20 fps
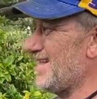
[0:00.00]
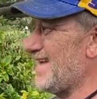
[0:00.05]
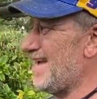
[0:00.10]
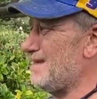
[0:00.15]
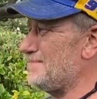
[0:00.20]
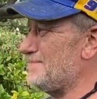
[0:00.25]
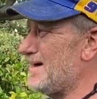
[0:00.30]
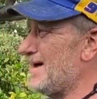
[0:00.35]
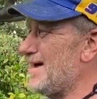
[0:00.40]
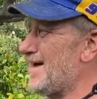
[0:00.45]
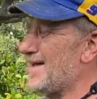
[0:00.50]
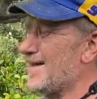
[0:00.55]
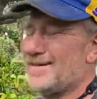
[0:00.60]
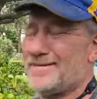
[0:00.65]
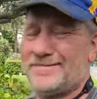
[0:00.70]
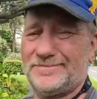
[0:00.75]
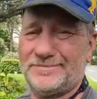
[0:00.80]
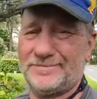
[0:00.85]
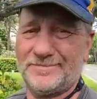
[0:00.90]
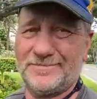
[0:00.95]
I'd buy it.
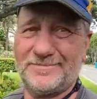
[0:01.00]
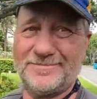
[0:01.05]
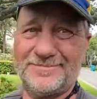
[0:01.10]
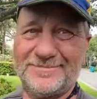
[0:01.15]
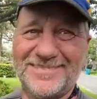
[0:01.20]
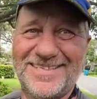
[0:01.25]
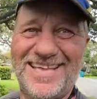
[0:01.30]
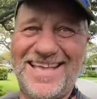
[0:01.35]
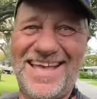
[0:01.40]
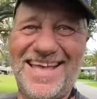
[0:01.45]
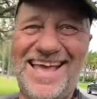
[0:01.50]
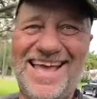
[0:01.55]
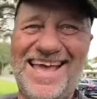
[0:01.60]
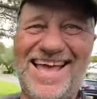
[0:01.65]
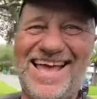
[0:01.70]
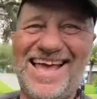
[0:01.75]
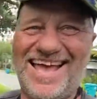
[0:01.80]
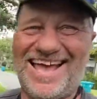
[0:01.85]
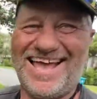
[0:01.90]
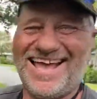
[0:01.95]

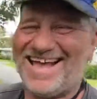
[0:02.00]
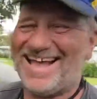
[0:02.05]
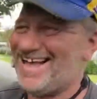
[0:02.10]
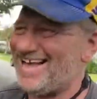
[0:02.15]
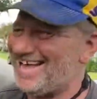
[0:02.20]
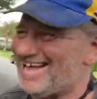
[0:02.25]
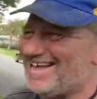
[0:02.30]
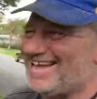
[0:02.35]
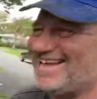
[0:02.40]
I'll